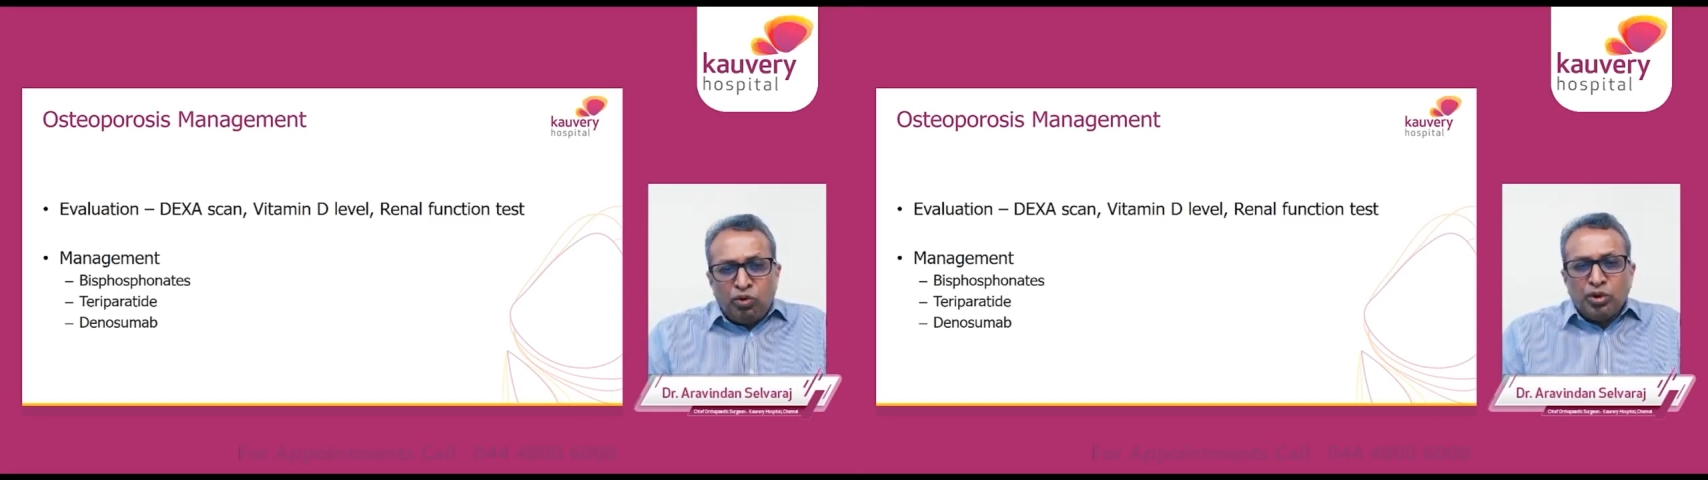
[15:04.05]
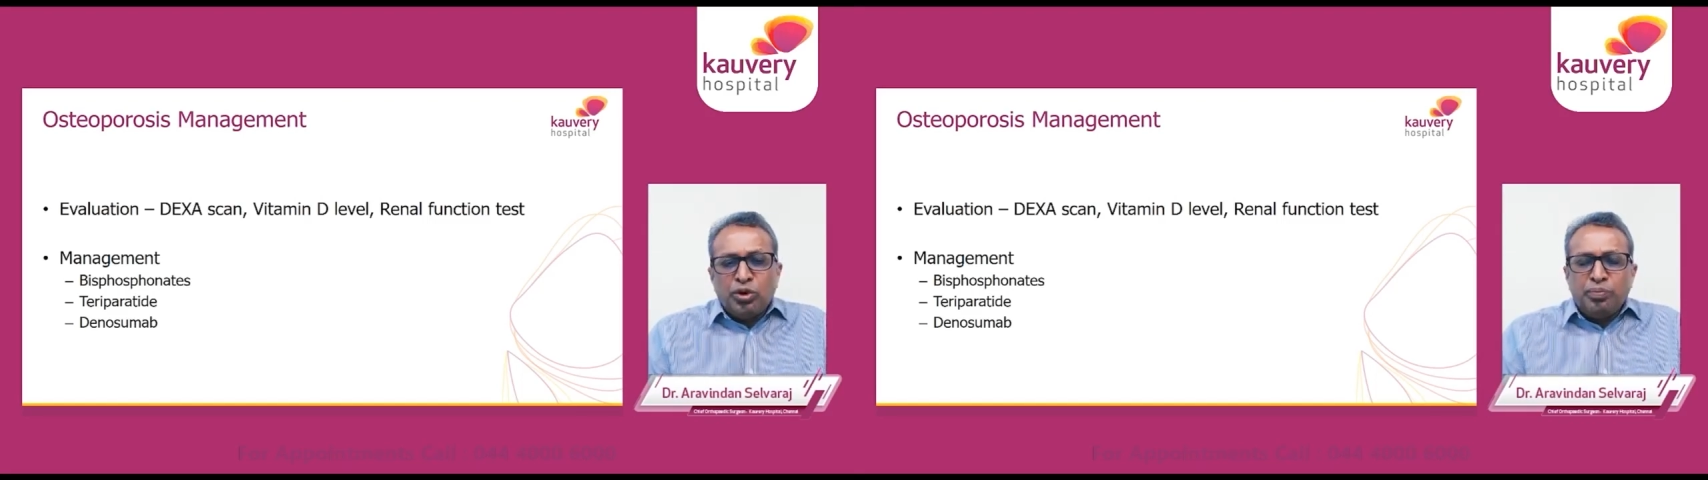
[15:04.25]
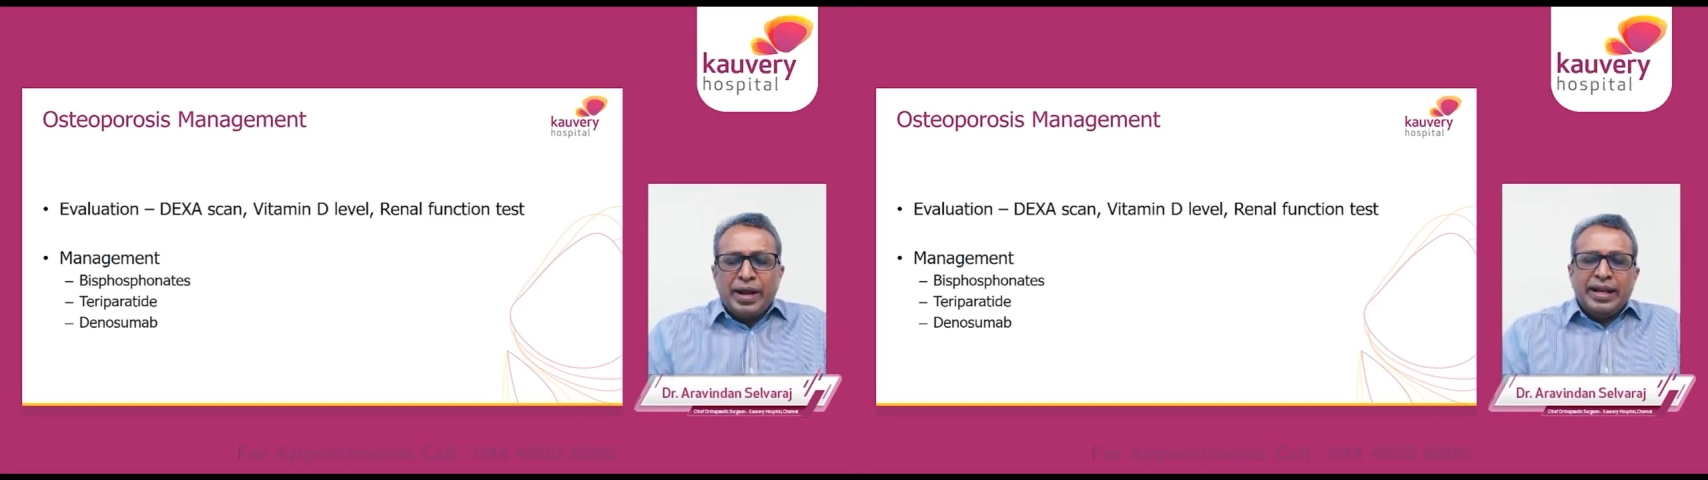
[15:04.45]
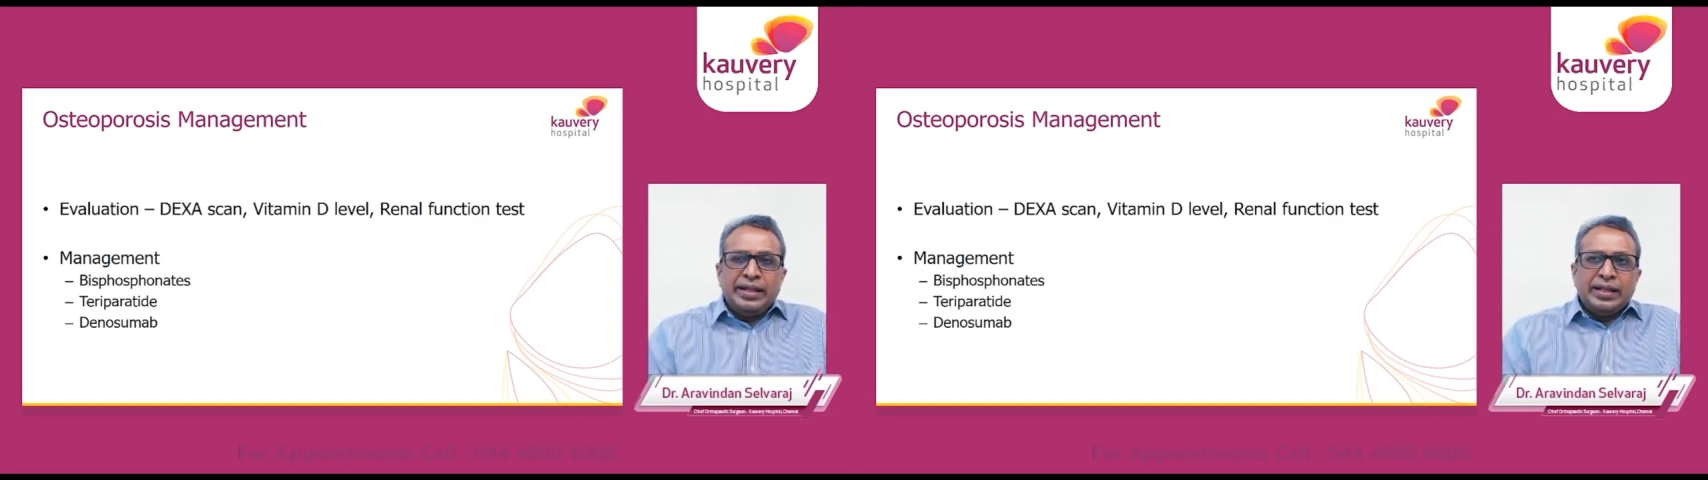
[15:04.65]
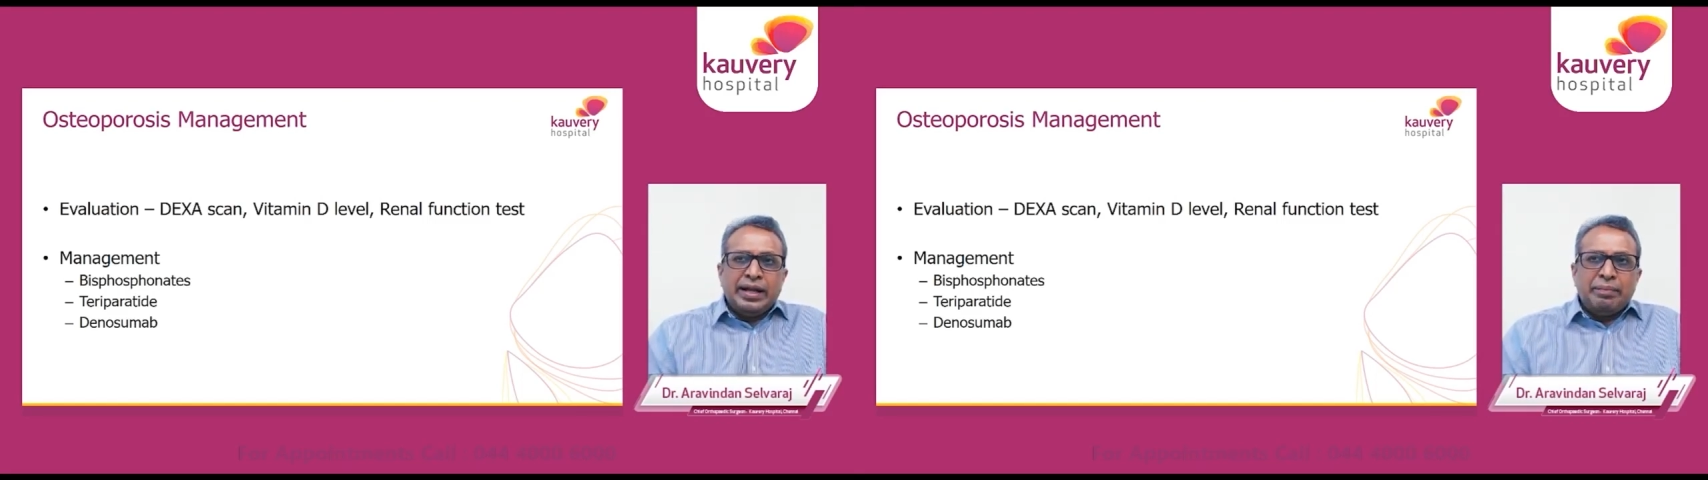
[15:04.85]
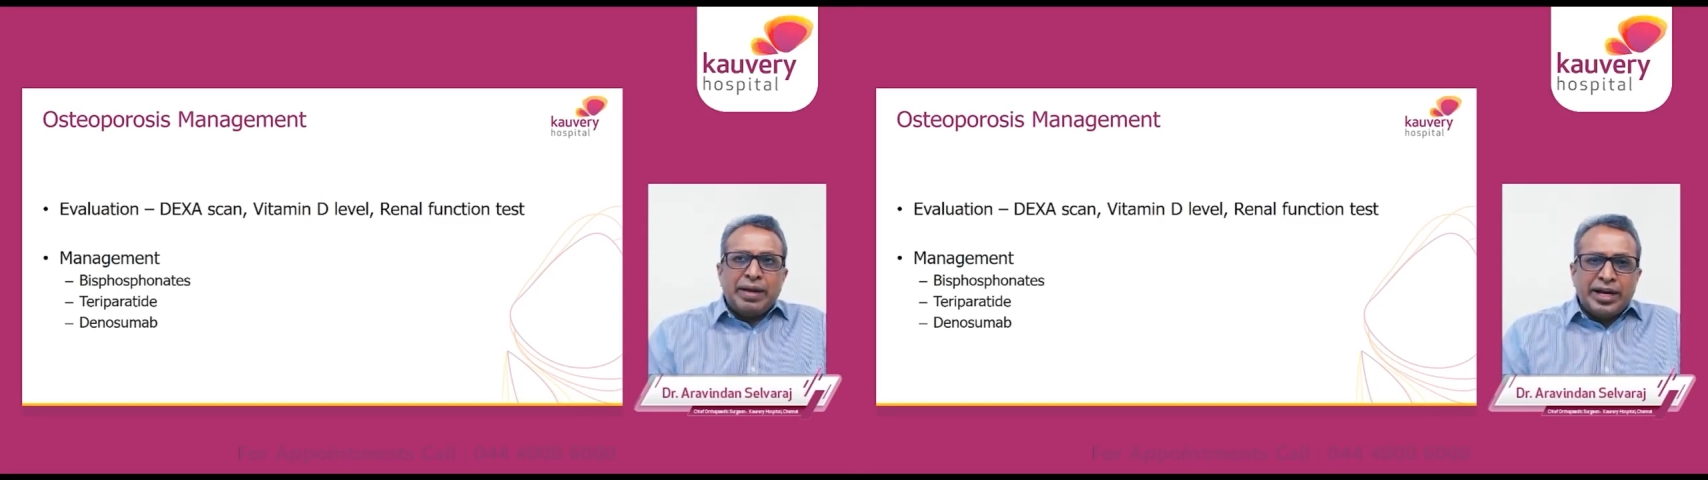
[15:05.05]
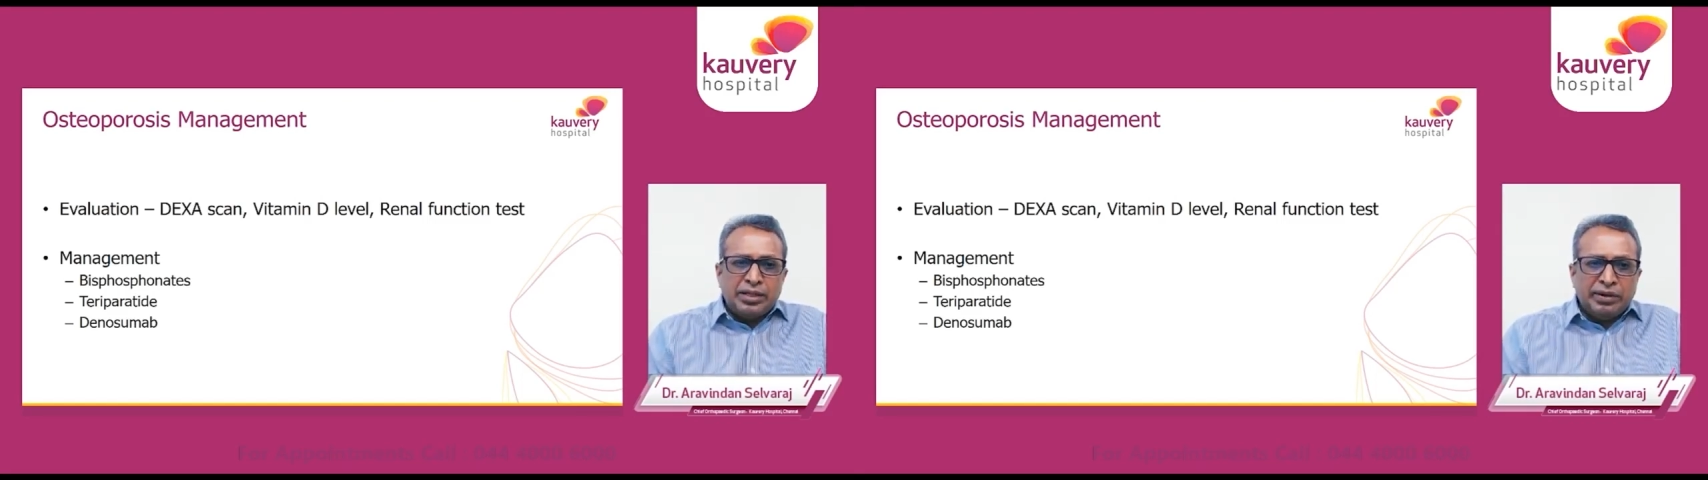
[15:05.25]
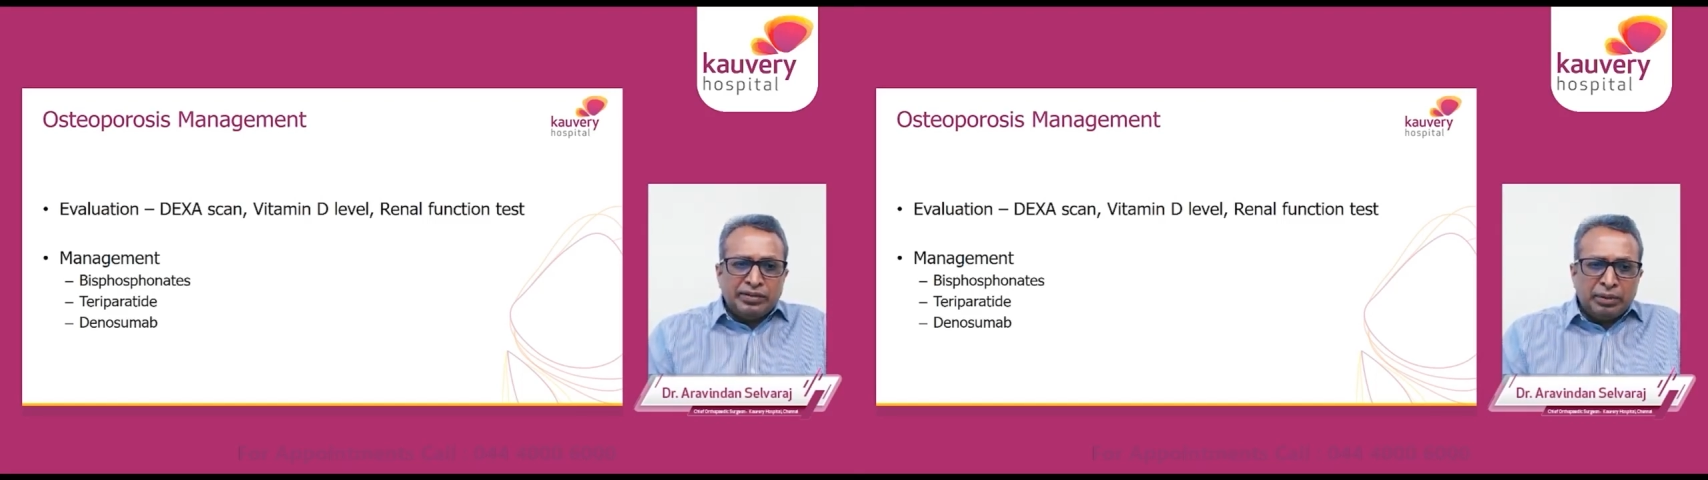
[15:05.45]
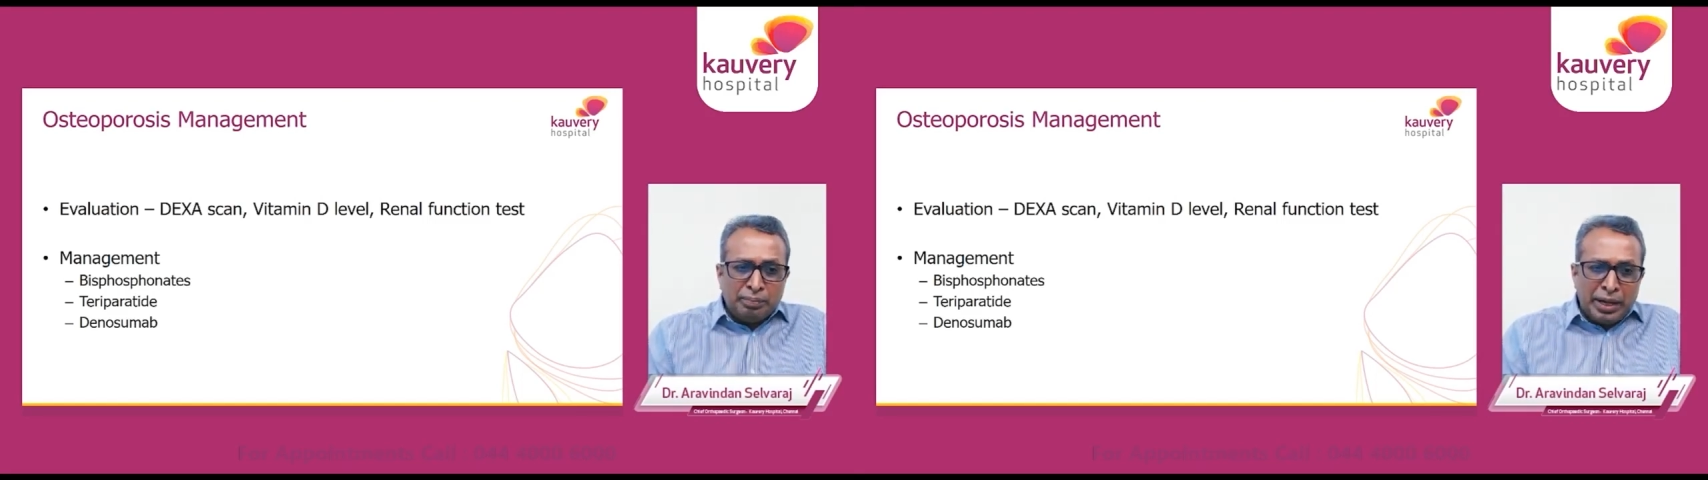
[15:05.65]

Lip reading: followed by the management with